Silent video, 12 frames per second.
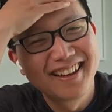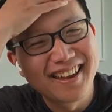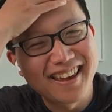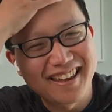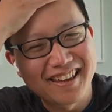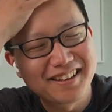
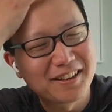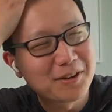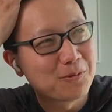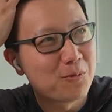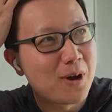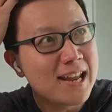And like,
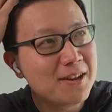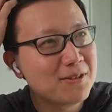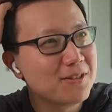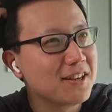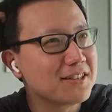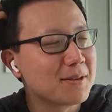why do you
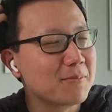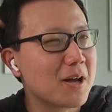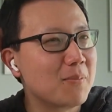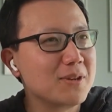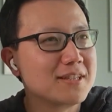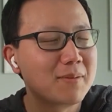think some
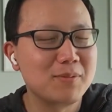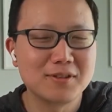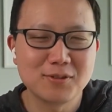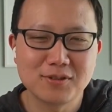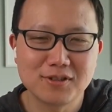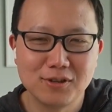companies have been
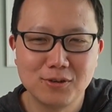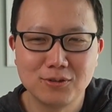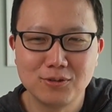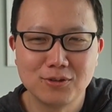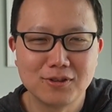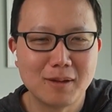so slow
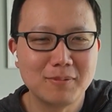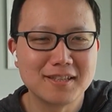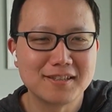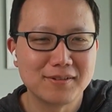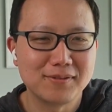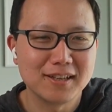to adopt this
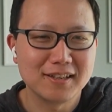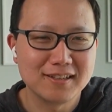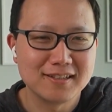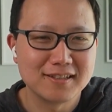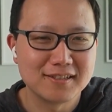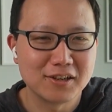stuff? Like,
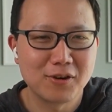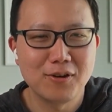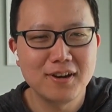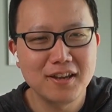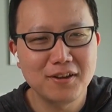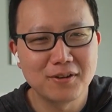is it
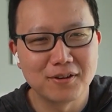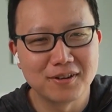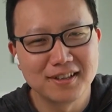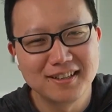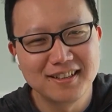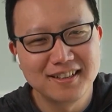security or
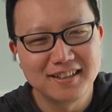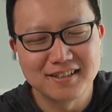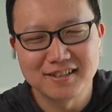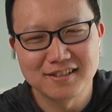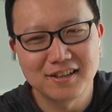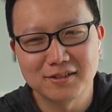it
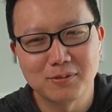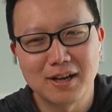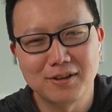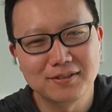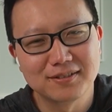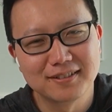just takes a
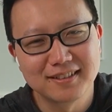while?